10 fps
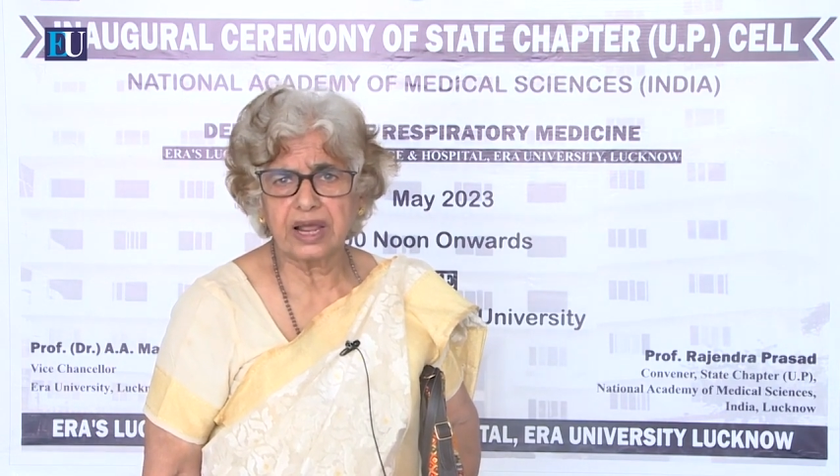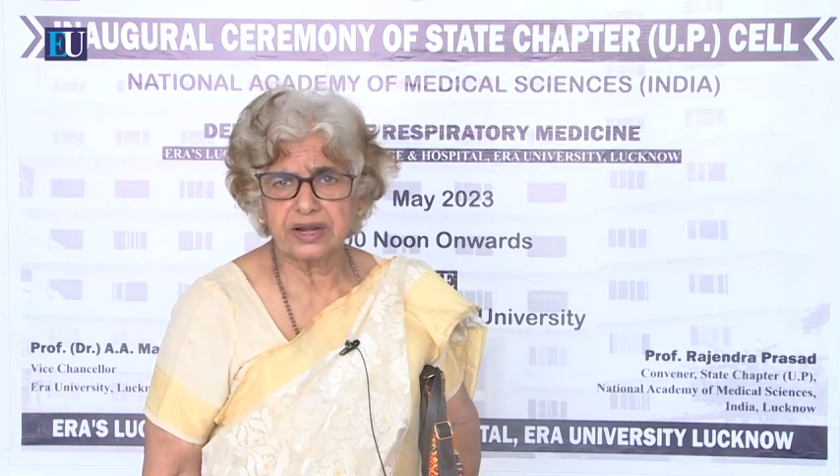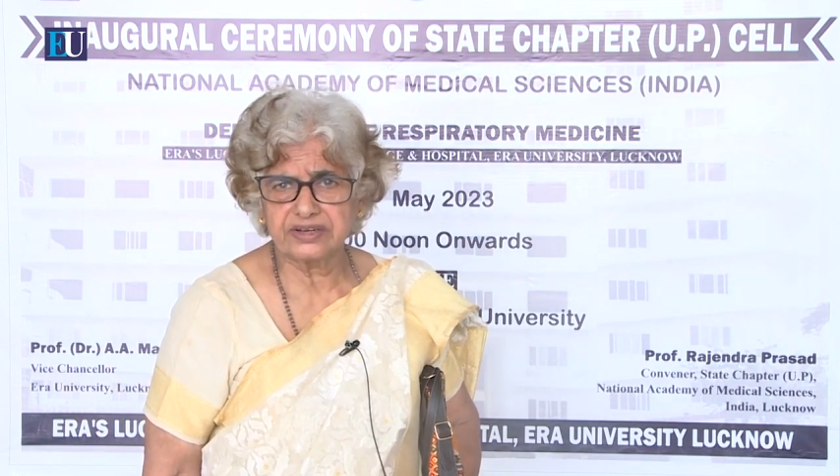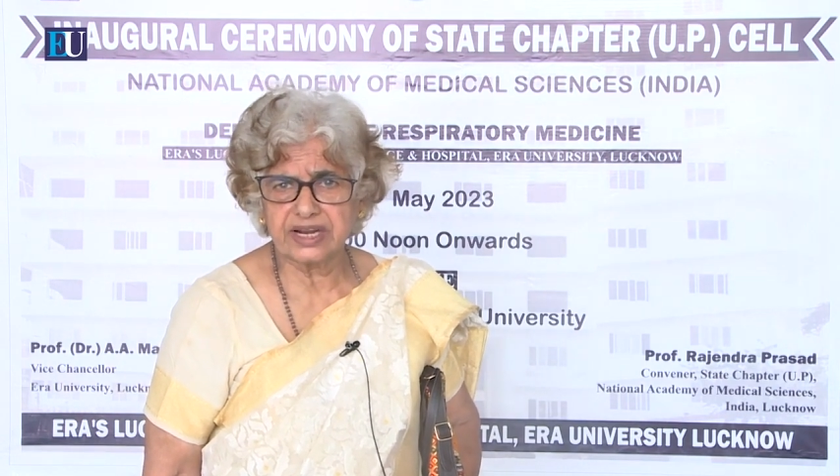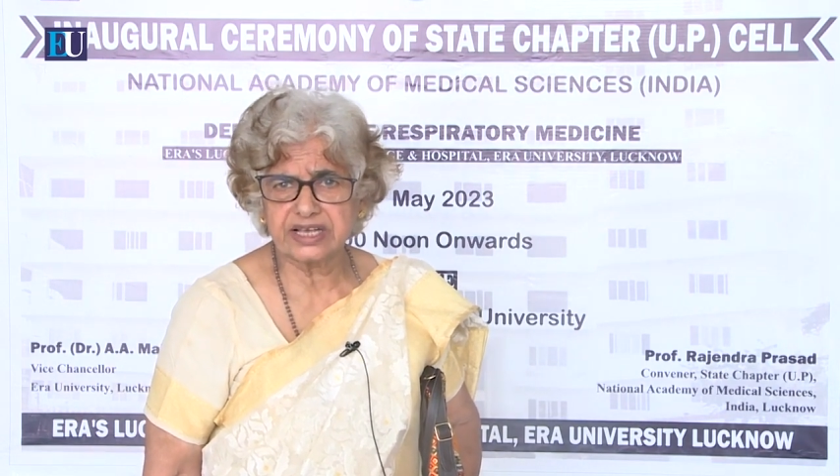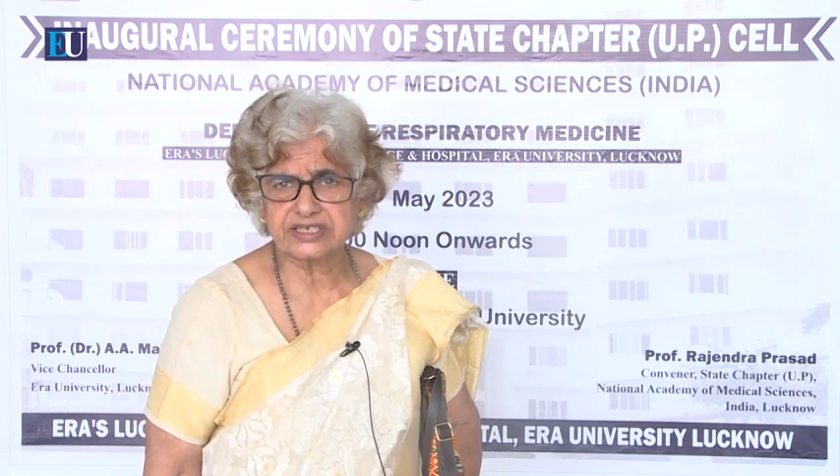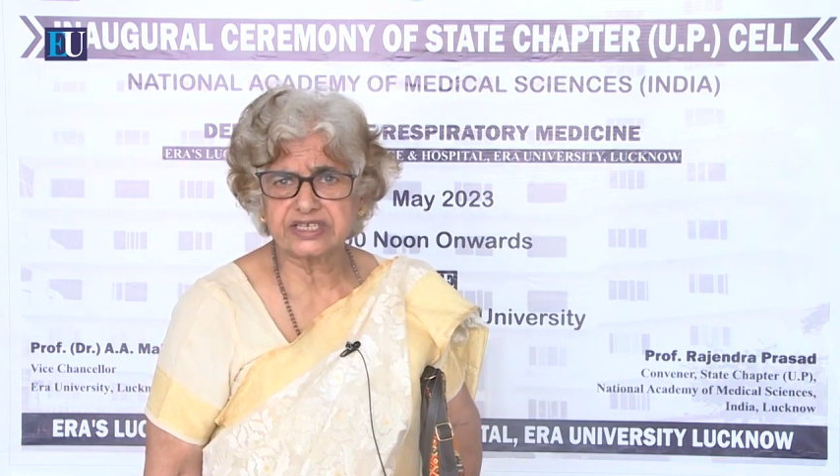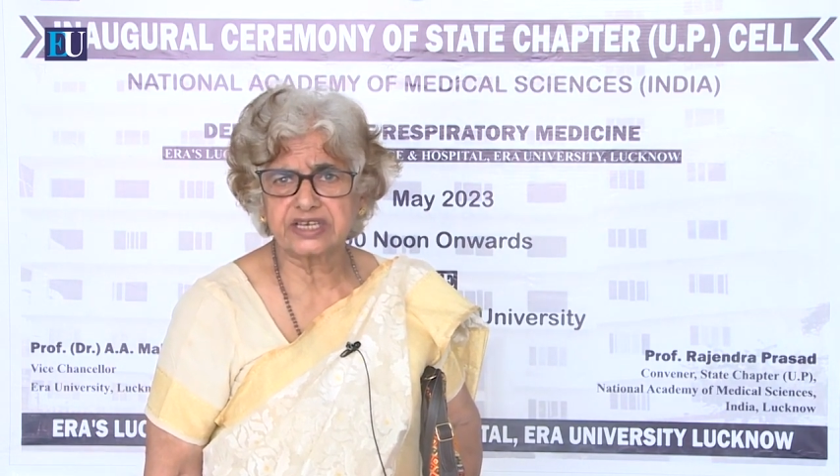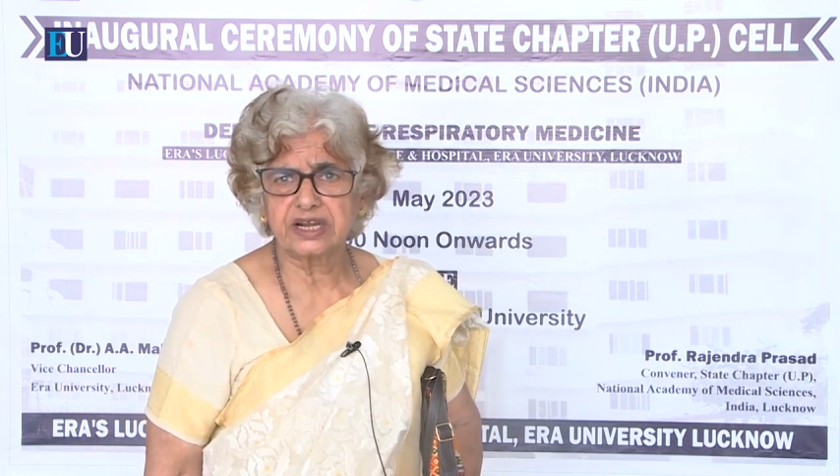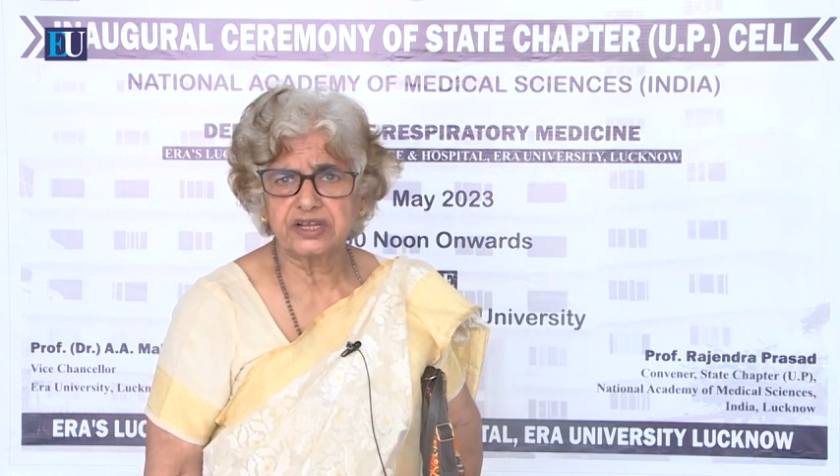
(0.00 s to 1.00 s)

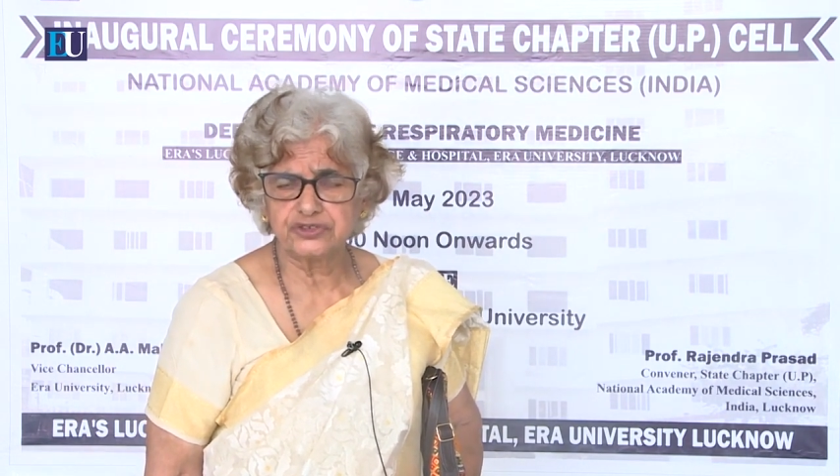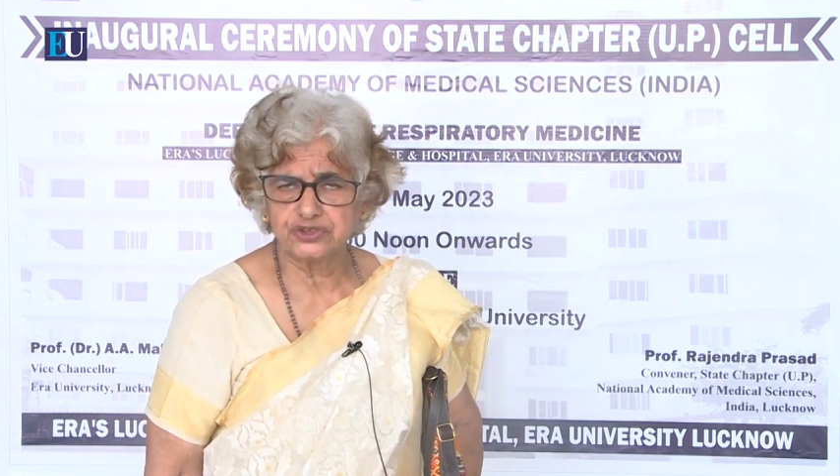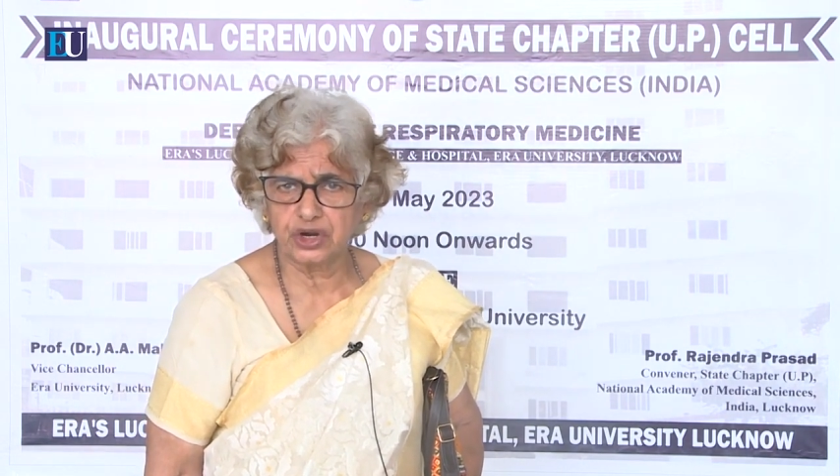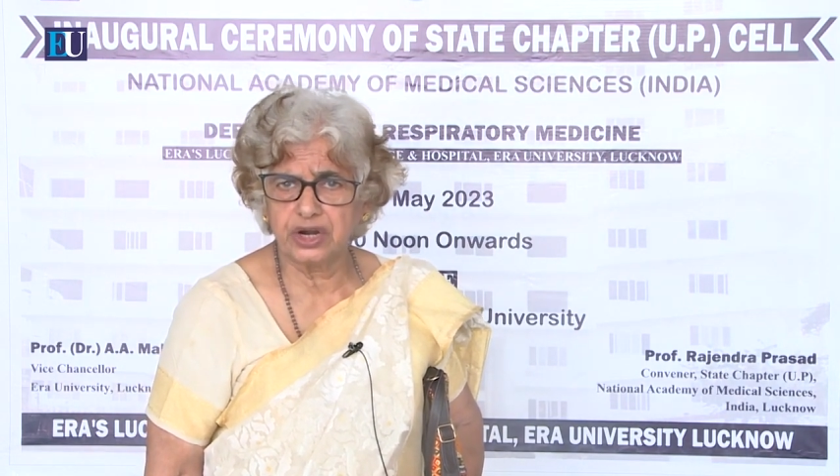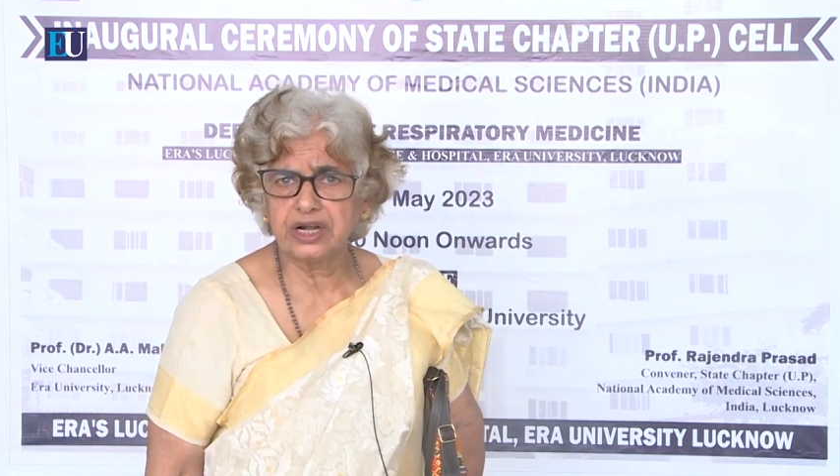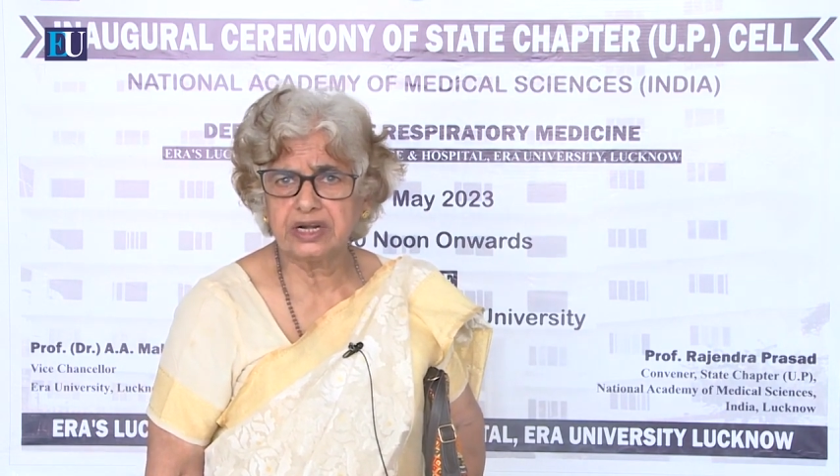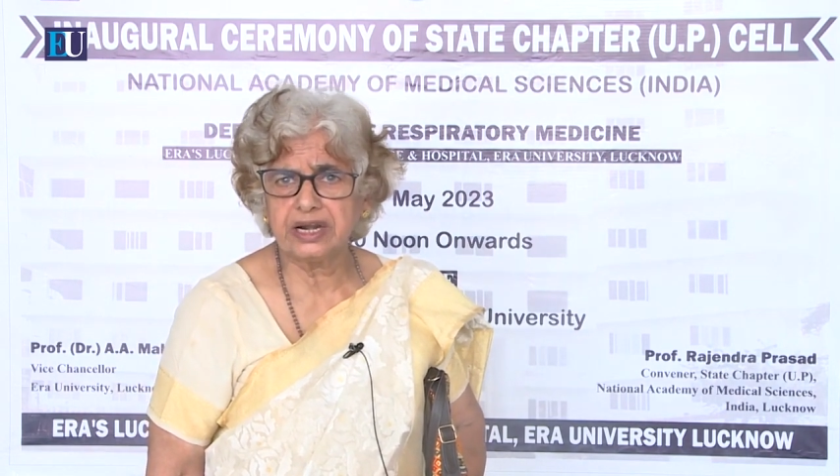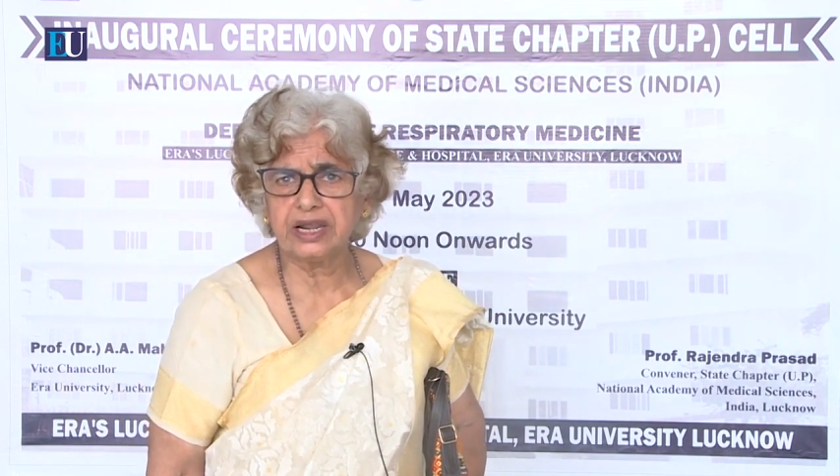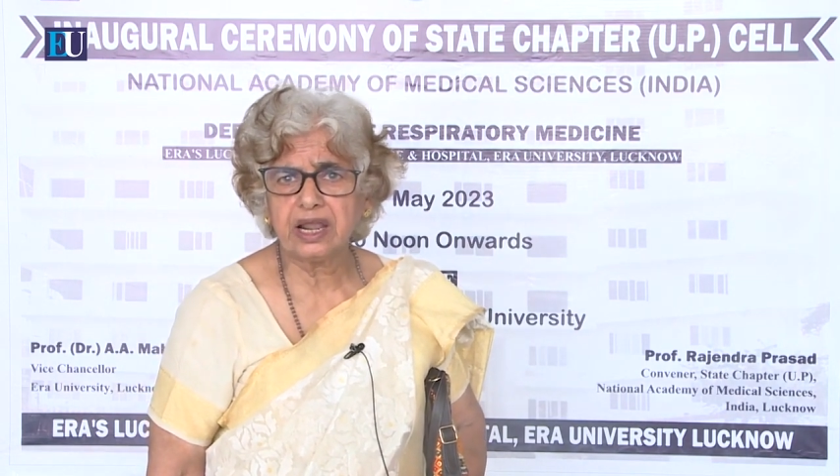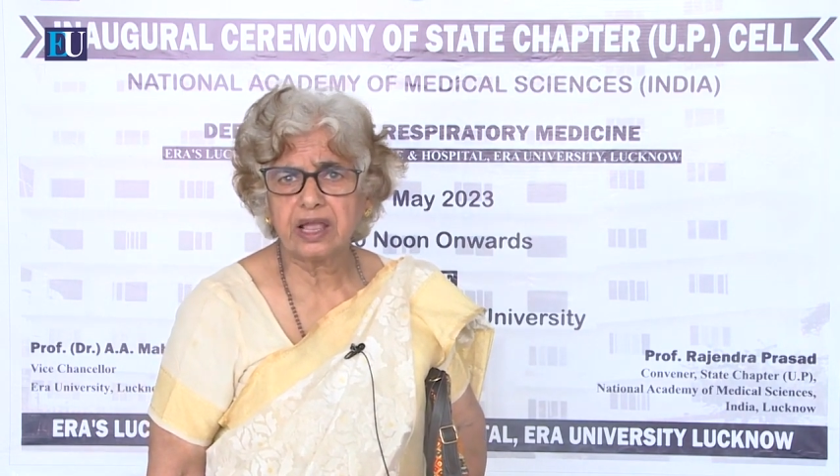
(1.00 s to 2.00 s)
addressed
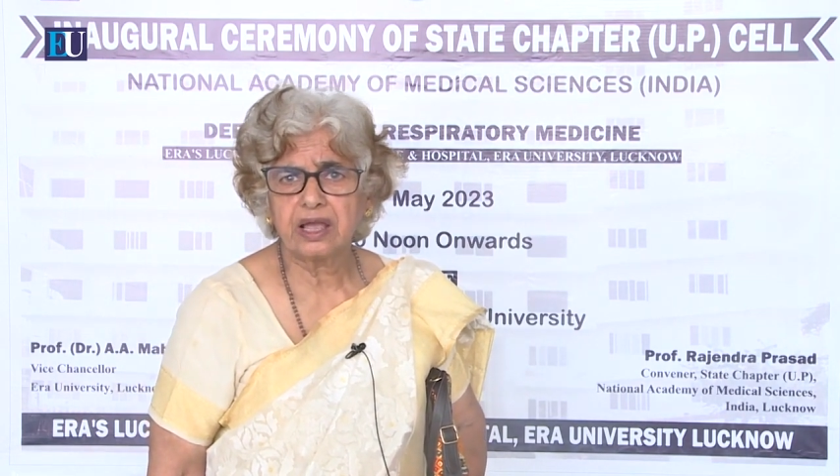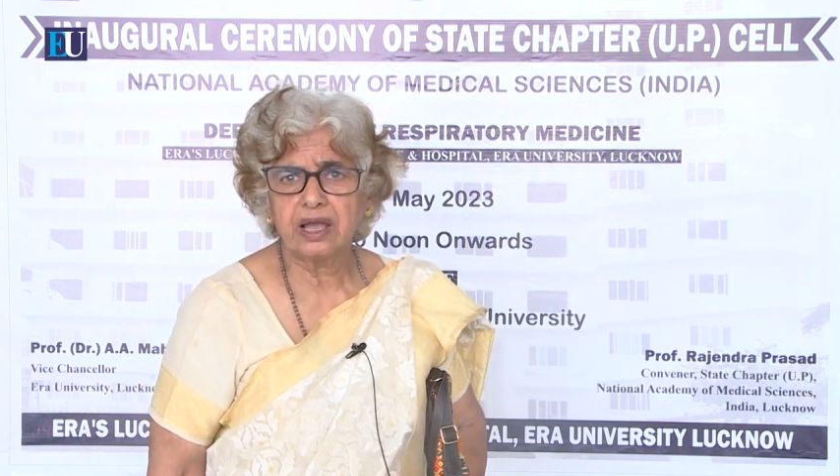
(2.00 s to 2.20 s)
jointly